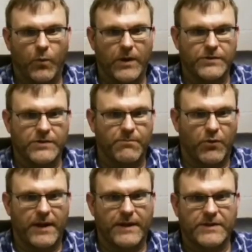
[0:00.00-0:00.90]
wheels and
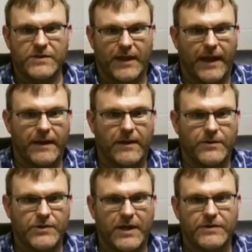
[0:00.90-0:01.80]
brakes, landing
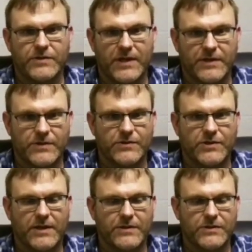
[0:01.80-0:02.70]
gear changes, engine
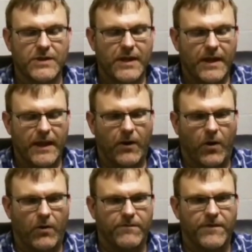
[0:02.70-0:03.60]
changes. It
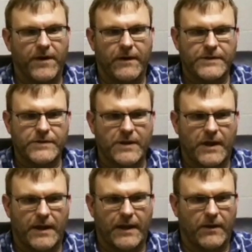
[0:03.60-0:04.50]
all varies,
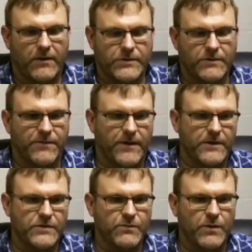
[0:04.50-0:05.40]
and it also
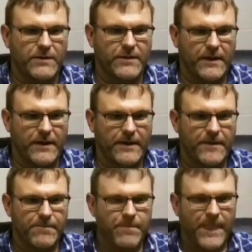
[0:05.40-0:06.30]
varies with,
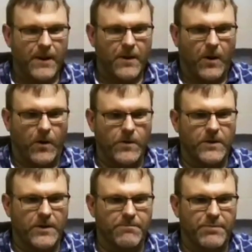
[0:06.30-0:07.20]
are
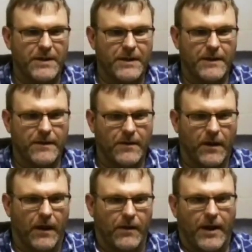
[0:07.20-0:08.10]
you going to be
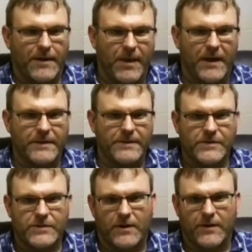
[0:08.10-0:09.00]
line
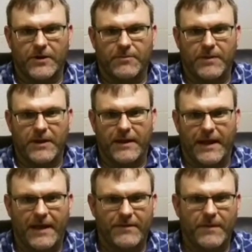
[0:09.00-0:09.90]
maintenance? Are you going to be in
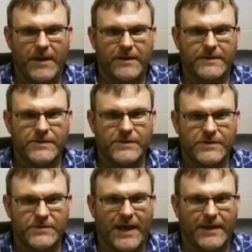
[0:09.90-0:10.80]
heavy maintenance?
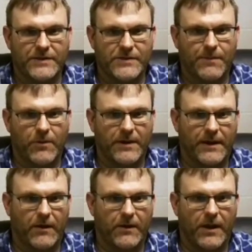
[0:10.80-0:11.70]
So that can separate
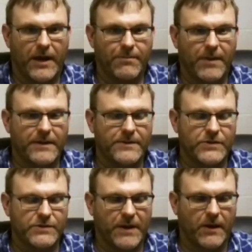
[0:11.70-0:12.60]
down. On line maintenance,
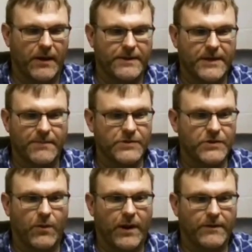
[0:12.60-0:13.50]
you spend a lot of time
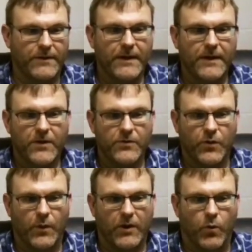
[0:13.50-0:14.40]
just going out,
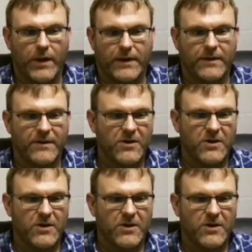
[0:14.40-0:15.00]
doing quick,